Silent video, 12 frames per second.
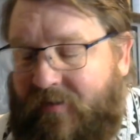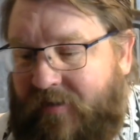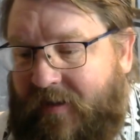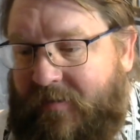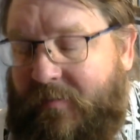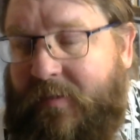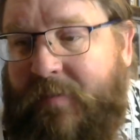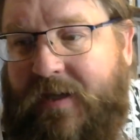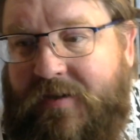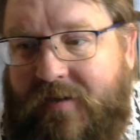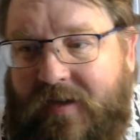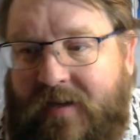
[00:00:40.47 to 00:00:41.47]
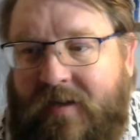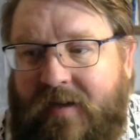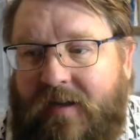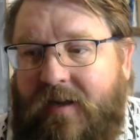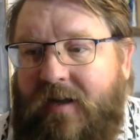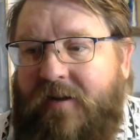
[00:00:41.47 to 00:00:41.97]
Hold on, let me make sure
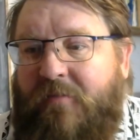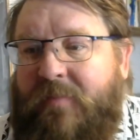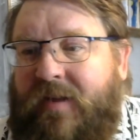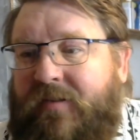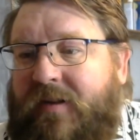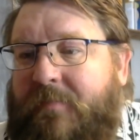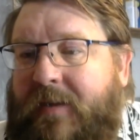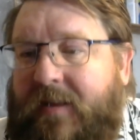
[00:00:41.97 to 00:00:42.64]
I don't mess it up.